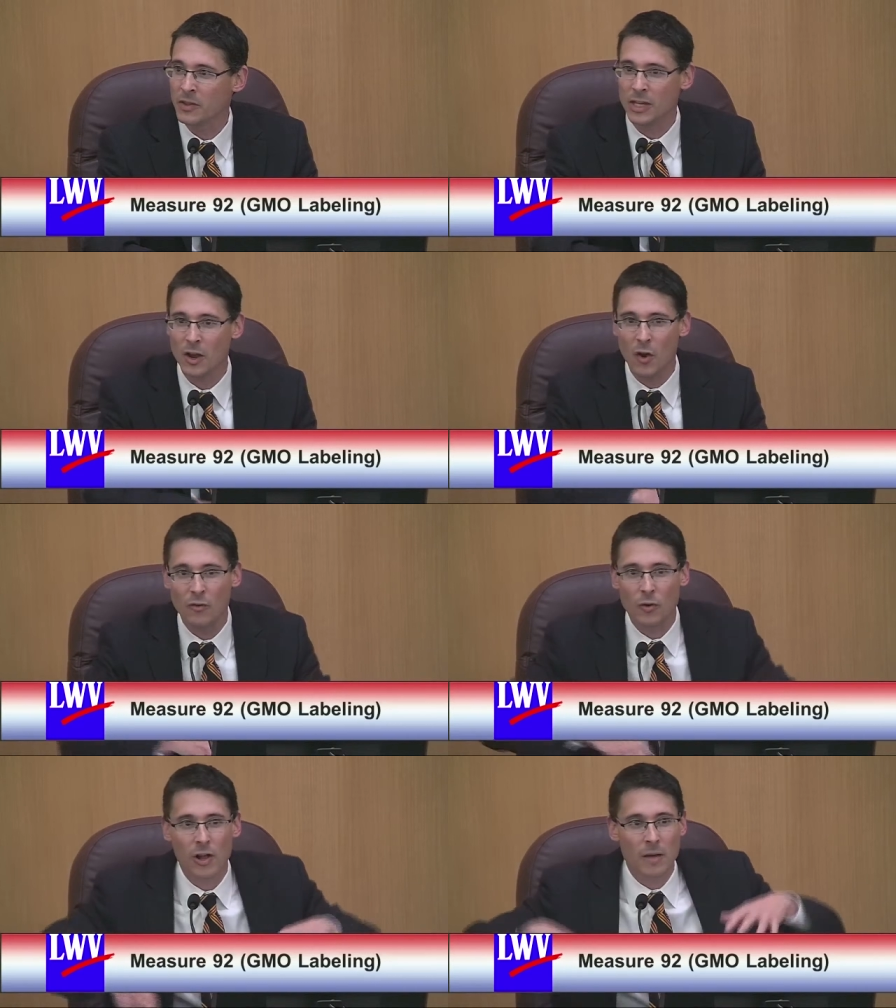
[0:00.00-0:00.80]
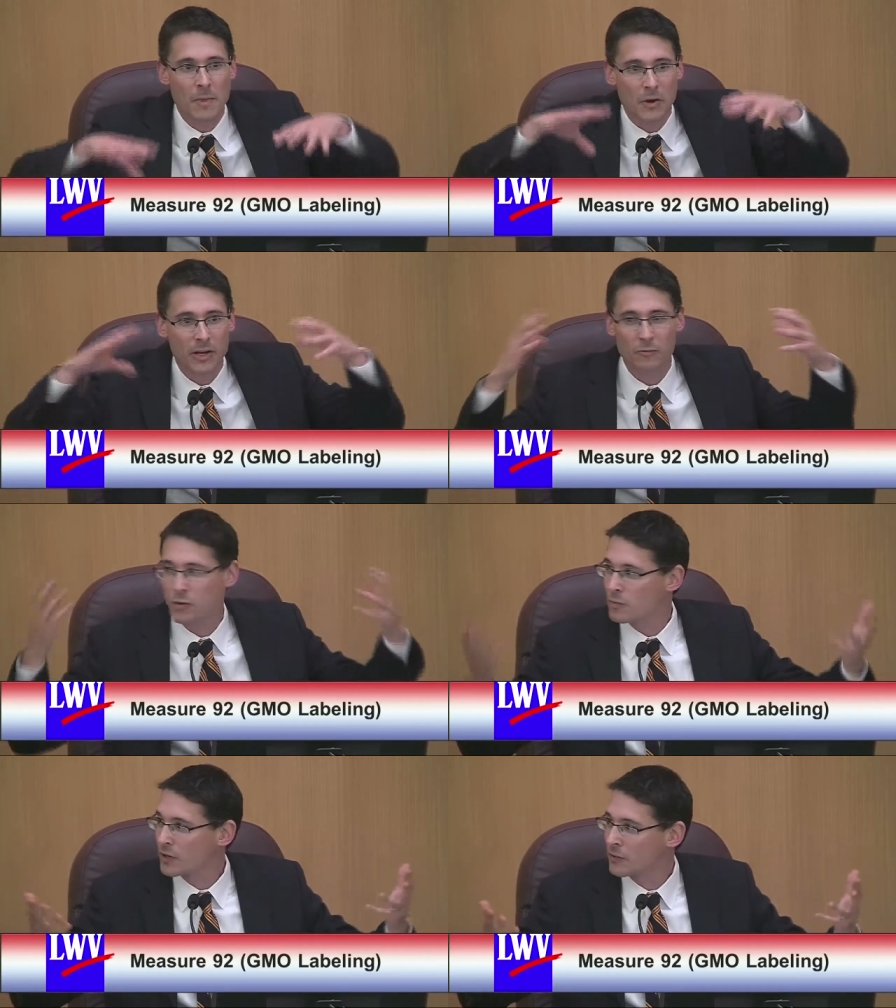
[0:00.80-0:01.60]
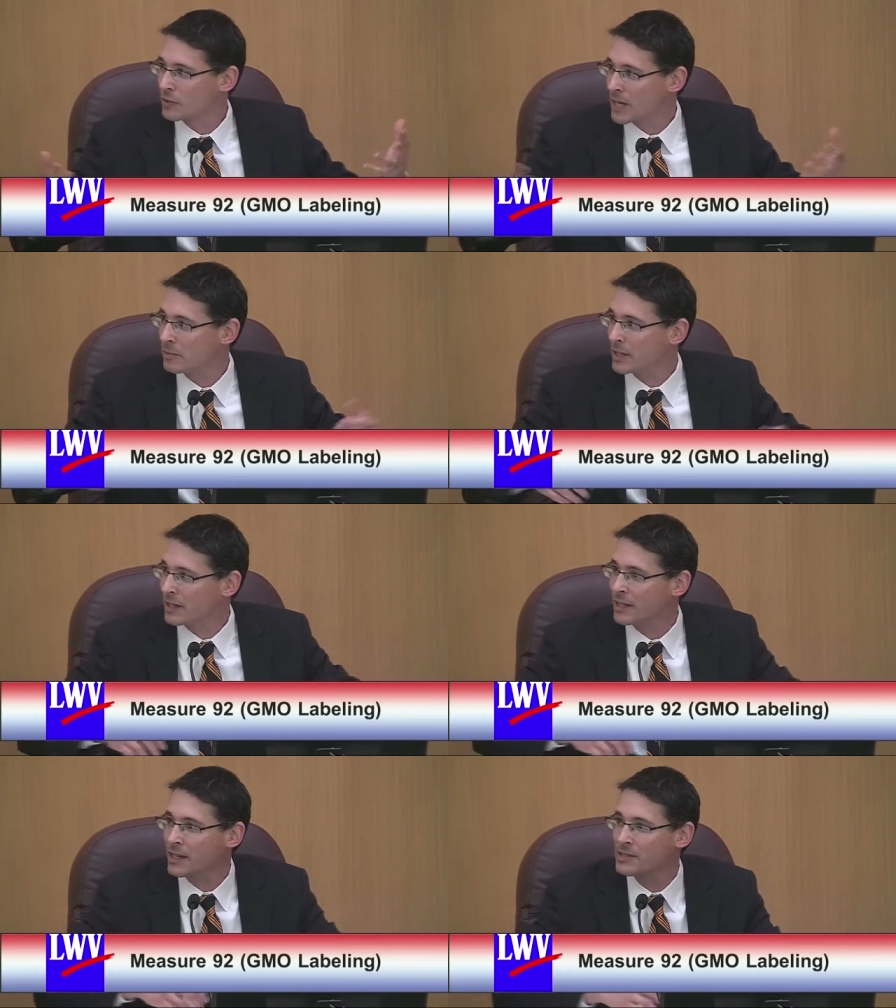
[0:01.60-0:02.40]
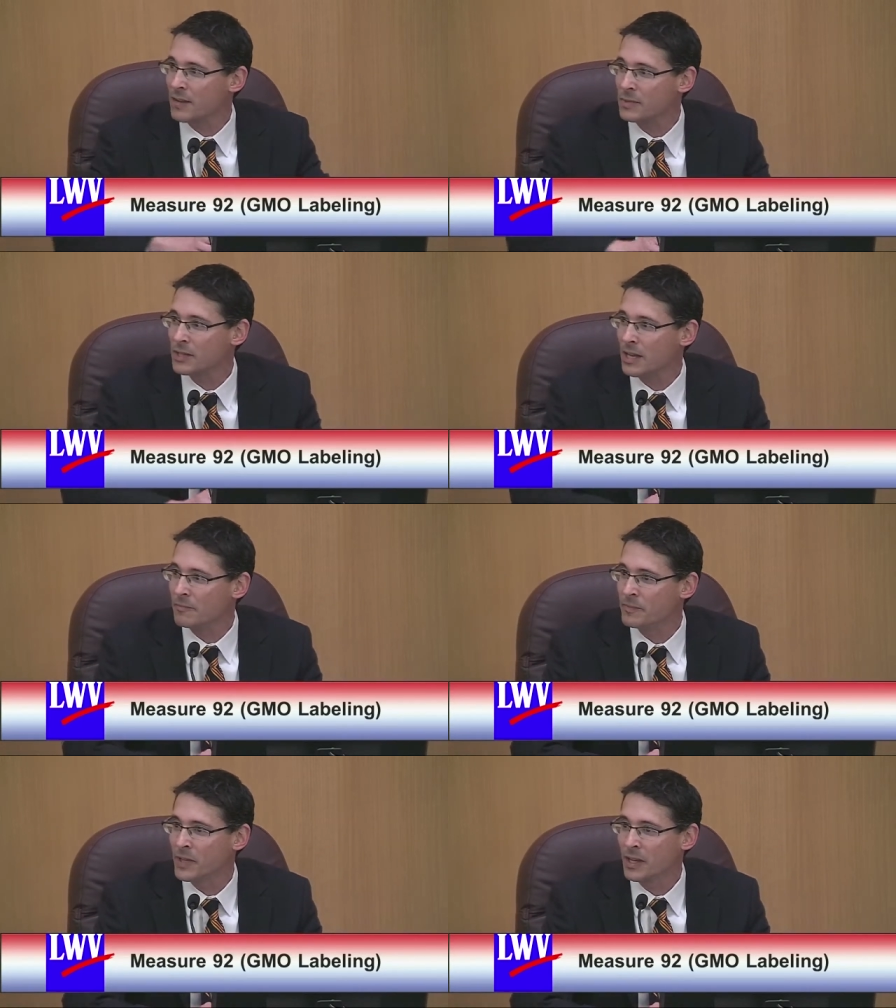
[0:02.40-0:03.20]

The overall American rubric for labeling exempted them.